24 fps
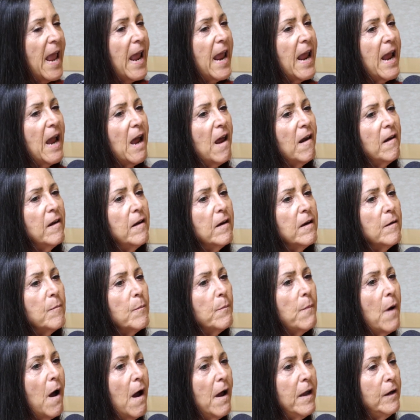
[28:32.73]
And
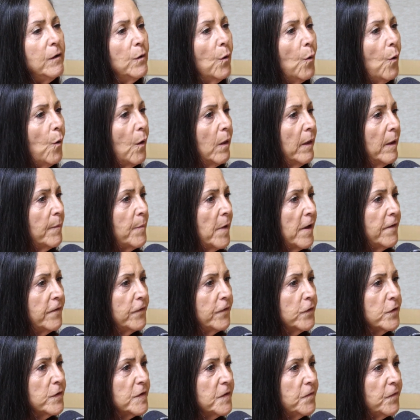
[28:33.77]
my goal in my
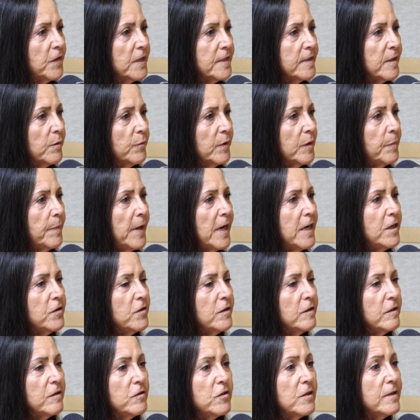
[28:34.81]
first visit with
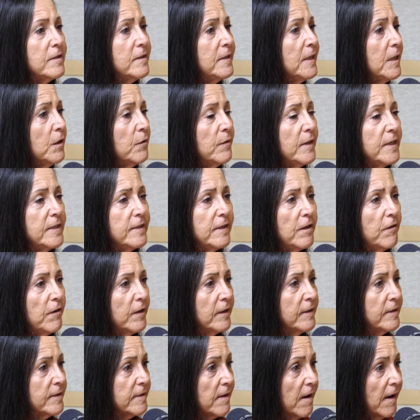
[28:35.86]
patients just decrease their
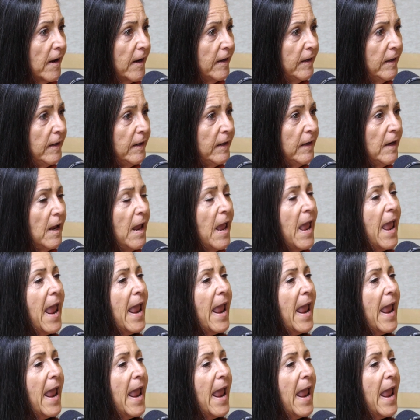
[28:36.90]
anxiety